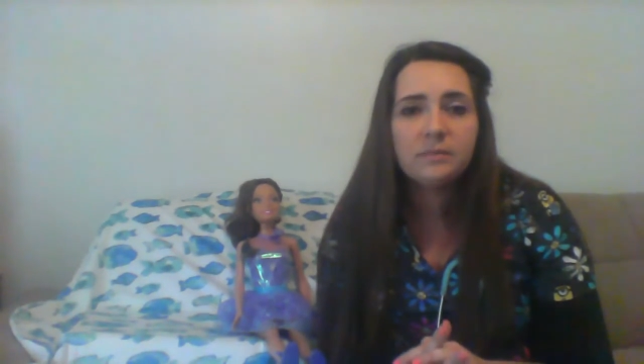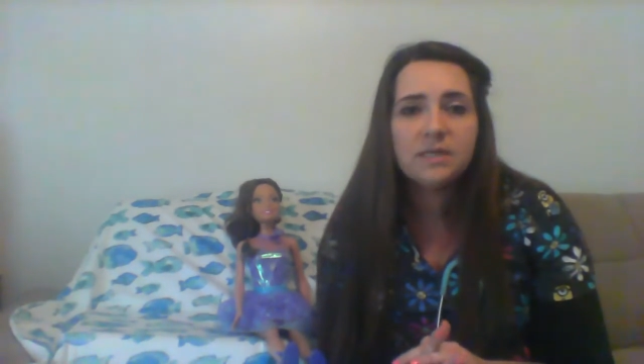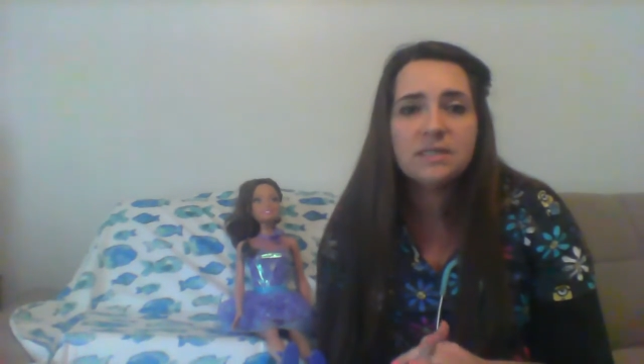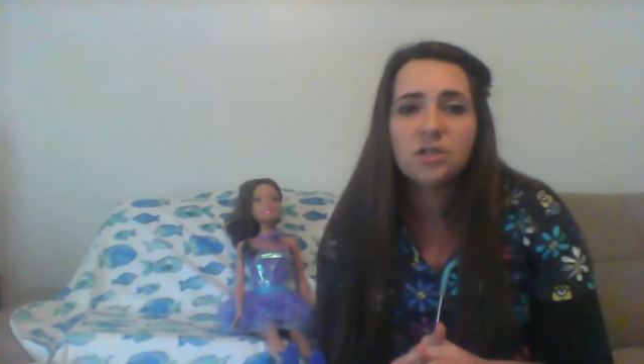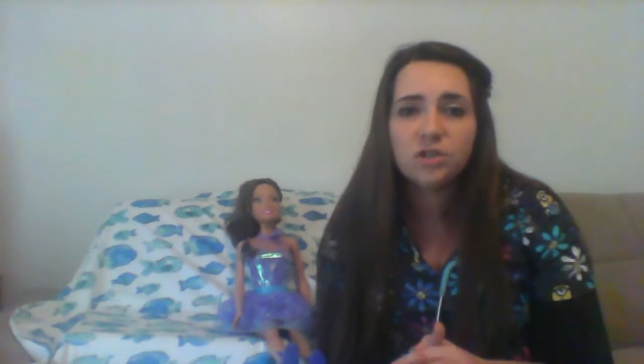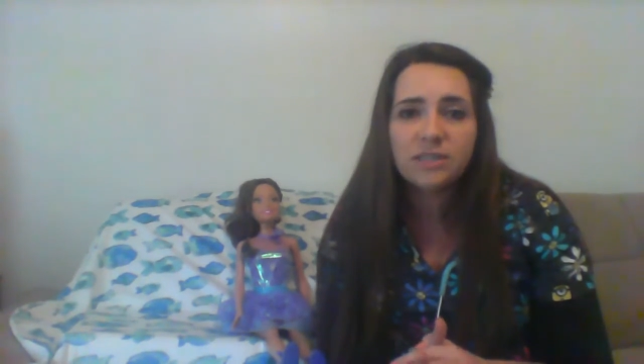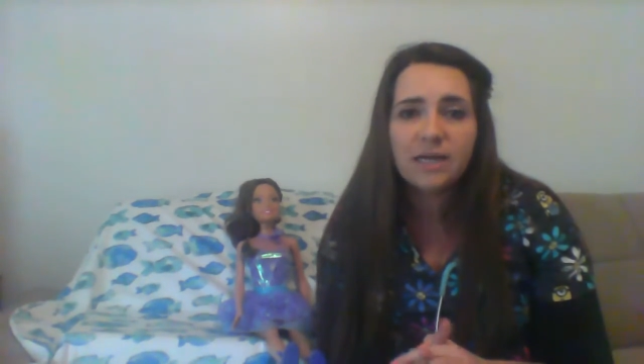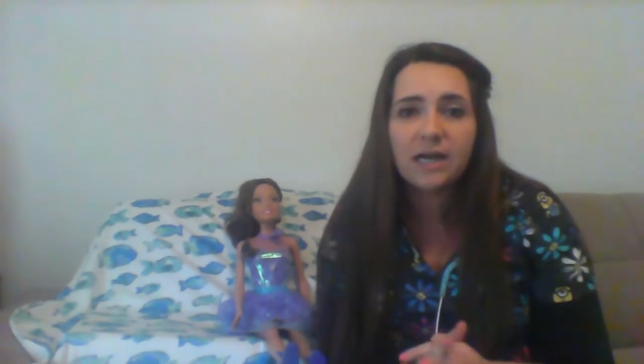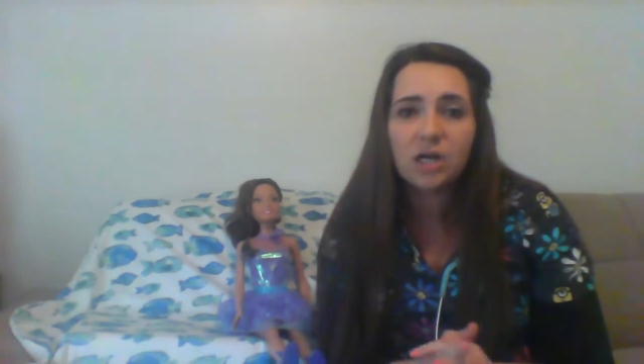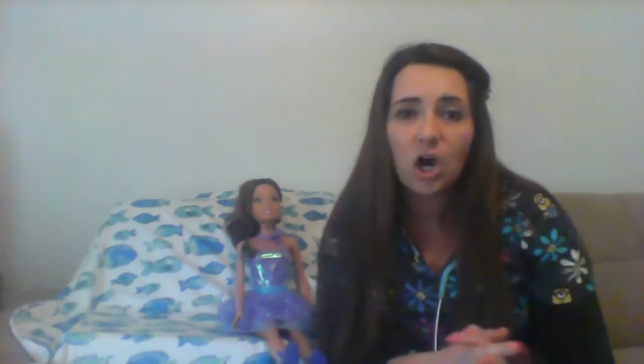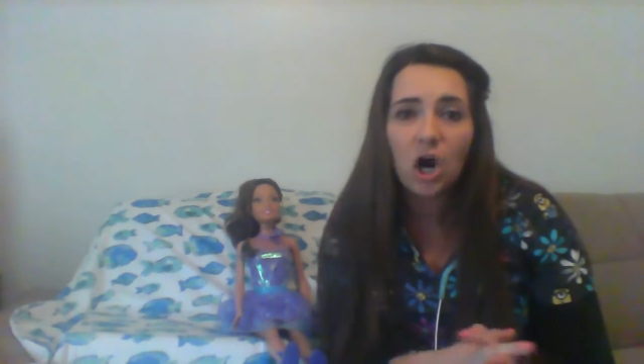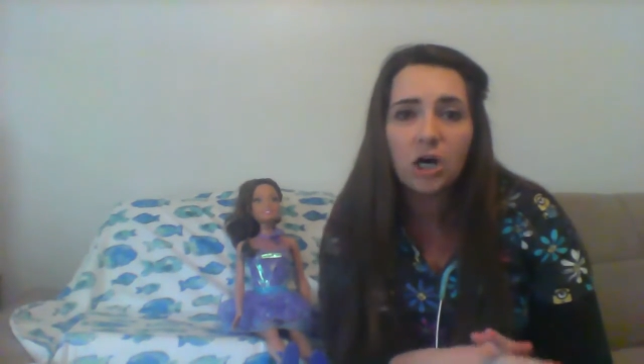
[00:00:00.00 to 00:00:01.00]
considered
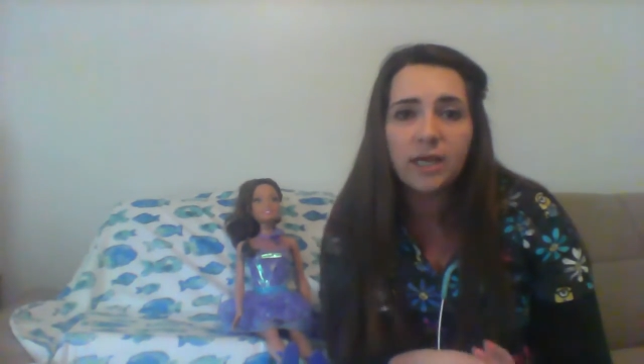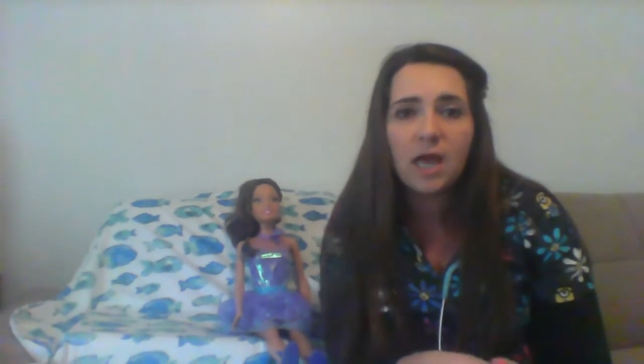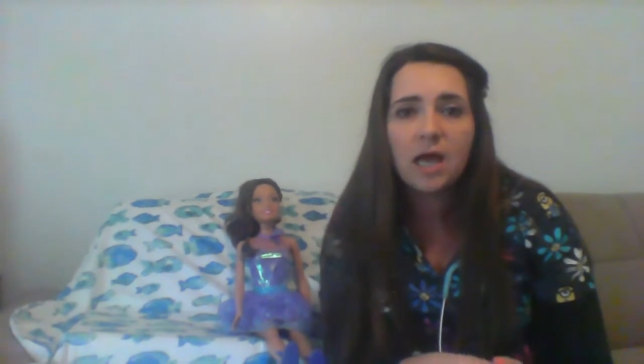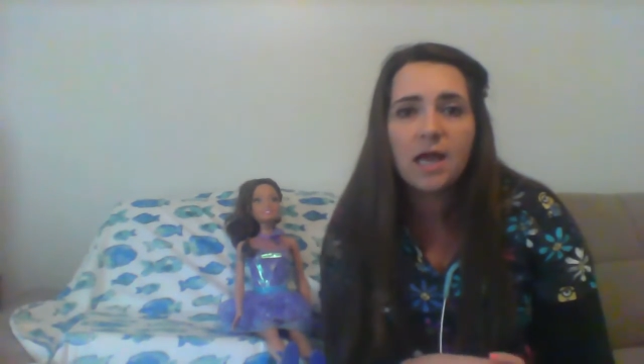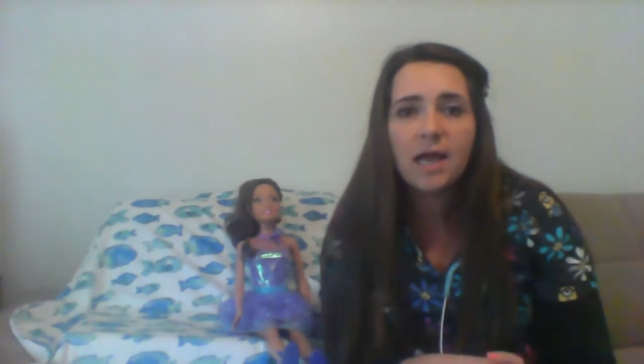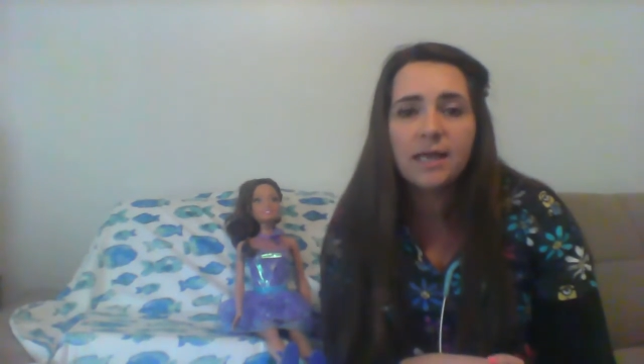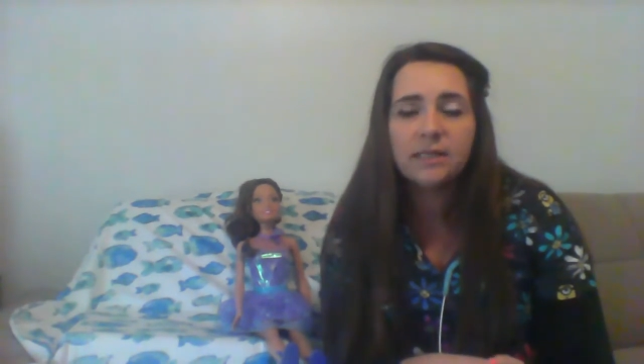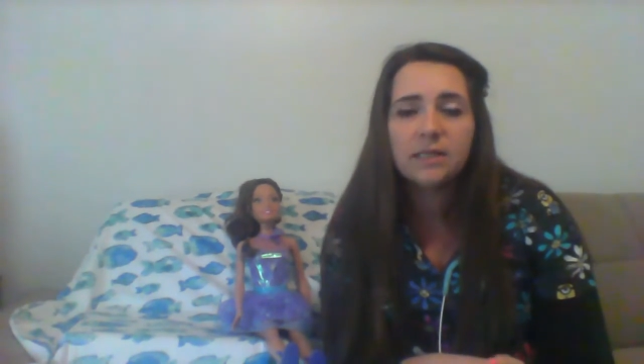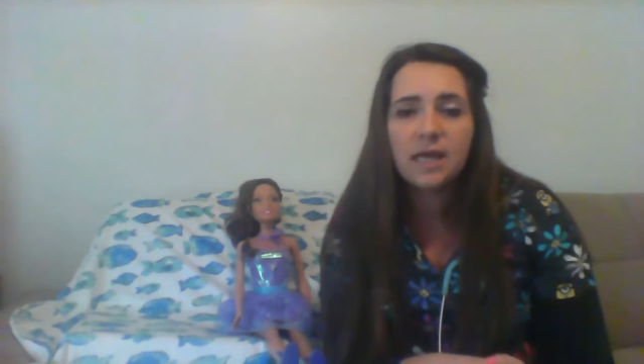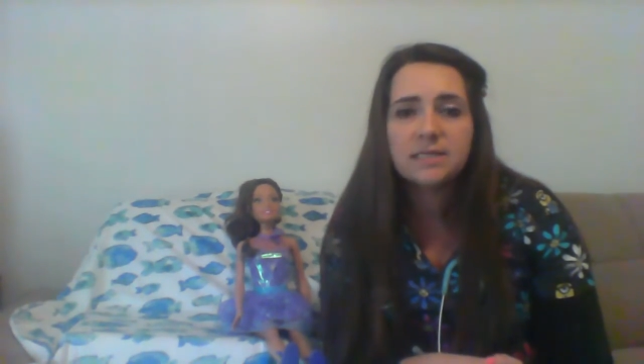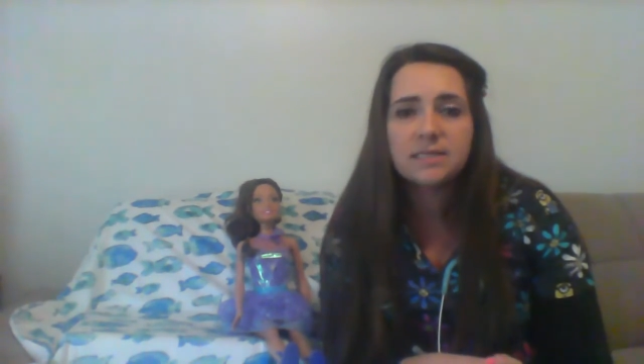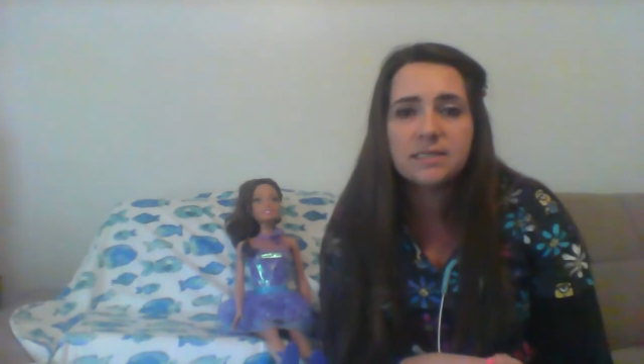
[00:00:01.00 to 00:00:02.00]
tachycardia, and
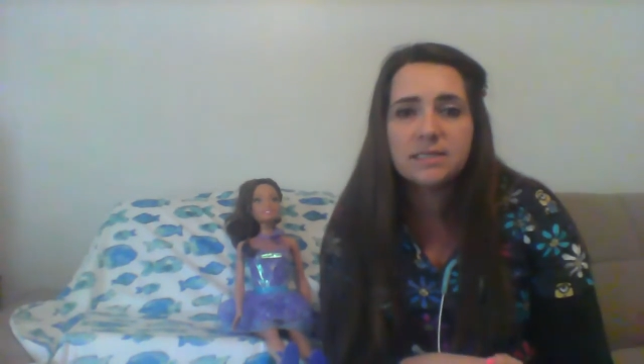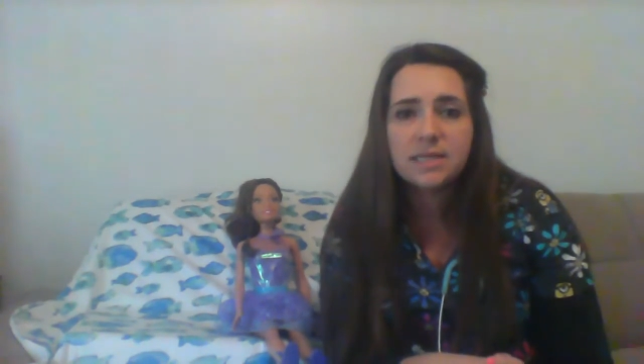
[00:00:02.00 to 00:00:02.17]
less than